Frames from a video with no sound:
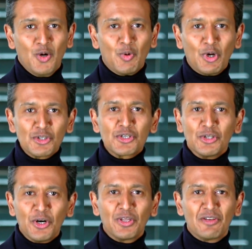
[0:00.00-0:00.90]
We also
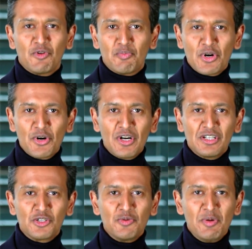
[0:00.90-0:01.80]
know that for
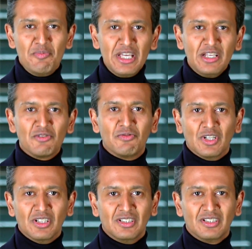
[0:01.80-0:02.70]
progress to be
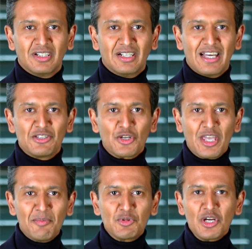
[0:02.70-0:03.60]
meaningful, it has to
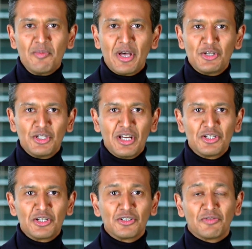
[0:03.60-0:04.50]
capture
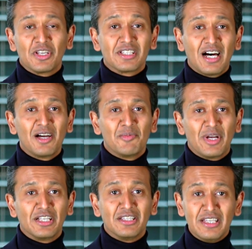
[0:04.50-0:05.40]
imaginations of the time,
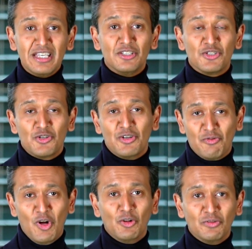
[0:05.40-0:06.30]
and it needs to
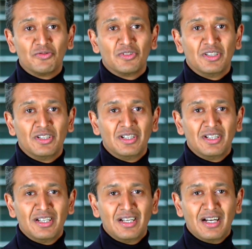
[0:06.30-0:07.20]
evolve.
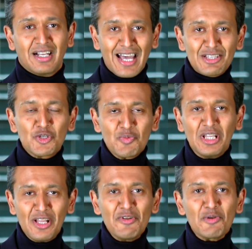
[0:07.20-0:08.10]
It has to be
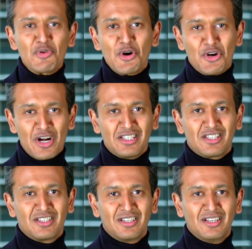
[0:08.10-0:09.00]
living
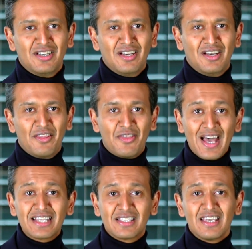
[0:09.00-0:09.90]
progress.
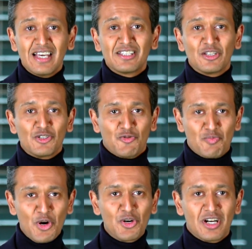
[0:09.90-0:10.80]
That's the essence of
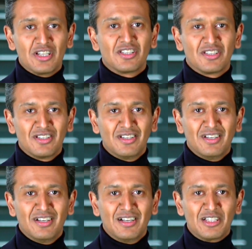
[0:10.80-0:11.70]
progress.
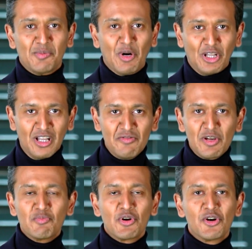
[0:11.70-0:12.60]
It's about
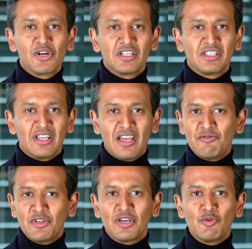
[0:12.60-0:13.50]
living progress in
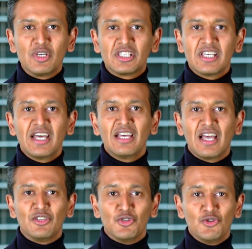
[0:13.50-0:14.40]
everything we say
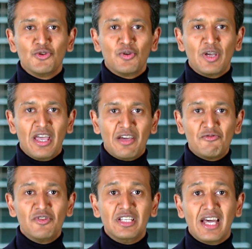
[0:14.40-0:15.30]
and do
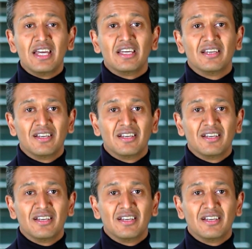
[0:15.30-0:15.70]
every day.